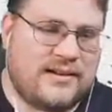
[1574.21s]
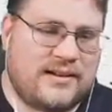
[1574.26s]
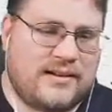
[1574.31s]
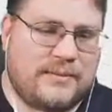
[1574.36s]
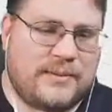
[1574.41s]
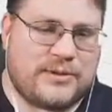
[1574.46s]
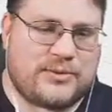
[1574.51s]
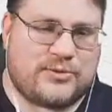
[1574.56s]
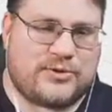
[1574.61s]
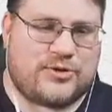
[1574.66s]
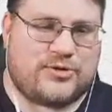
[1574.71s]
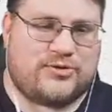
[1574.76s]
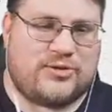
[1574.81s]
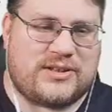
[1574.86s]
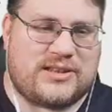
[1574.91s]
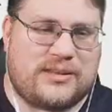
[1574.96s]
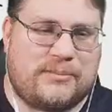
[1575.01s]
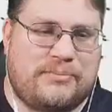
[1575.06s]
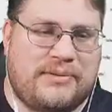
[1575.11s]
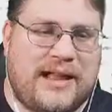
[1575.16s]
might as well just
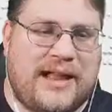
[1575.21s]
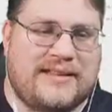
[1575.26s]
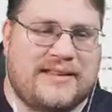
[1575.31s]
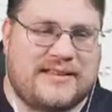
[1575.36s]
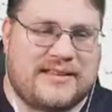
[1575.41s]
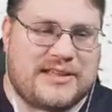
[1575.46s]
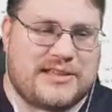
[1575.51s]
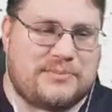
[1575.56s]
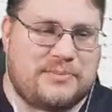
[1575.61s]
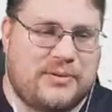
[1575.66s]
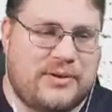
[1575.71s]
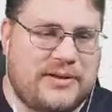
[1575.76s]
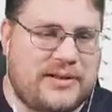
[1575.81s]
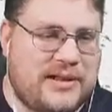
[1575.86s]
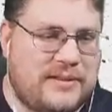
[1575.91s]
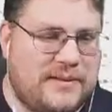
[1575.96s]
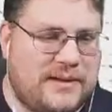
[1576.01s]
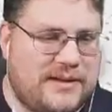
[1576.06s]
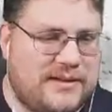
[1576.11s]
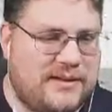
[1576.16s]
drink the blood at this point.
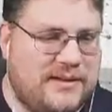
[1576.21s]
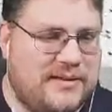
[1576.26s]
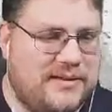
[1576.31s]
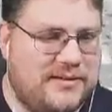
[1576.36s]
I mean,